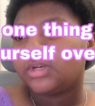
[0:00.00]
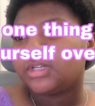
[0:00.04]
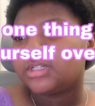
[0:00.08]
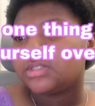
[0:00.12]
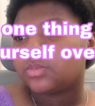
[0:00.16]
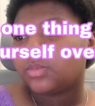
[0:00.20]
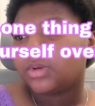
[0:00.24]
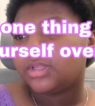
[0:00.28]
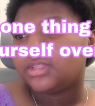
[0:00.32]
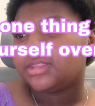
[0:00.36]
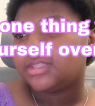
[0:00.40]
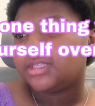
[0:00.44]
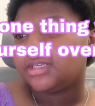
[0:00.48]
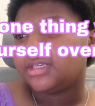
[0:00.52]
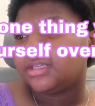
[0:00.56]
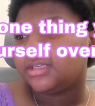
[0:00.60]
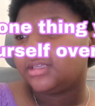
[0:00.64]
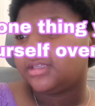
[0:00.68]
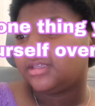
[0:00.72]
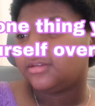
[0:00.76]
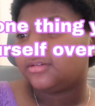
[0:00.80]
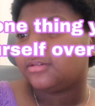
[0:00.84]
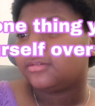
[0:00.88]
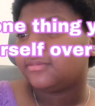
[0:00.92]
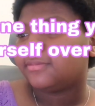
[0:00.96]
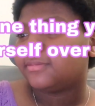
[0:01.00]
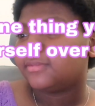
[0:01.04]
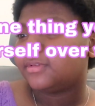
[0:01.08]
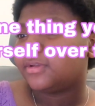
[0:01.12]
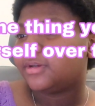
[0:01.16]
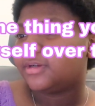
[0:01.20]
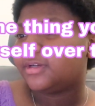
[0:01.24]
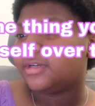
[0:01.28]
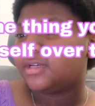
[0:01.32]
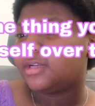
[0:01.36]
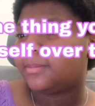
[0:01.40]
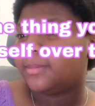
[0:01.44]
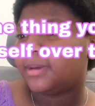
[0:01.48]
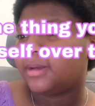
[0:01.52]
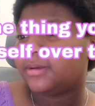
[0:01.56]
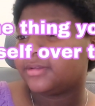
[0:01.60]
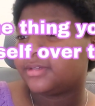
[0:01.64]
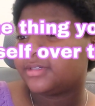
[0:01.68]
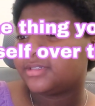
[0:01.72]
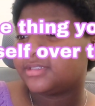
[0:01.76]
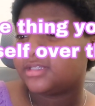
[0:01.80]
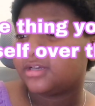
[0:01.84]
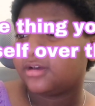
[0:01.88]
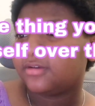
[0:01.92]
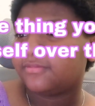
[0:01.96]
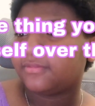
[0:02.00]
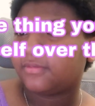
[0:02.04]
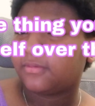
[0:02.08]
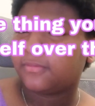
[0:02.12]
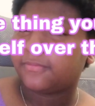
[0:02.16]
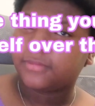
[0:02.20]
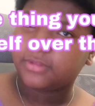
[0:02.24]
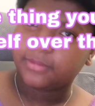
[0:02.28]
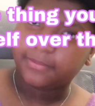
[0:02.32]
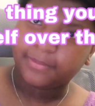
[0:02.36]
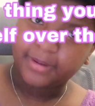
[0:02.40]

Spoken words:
is one thing you've learned about yourself over the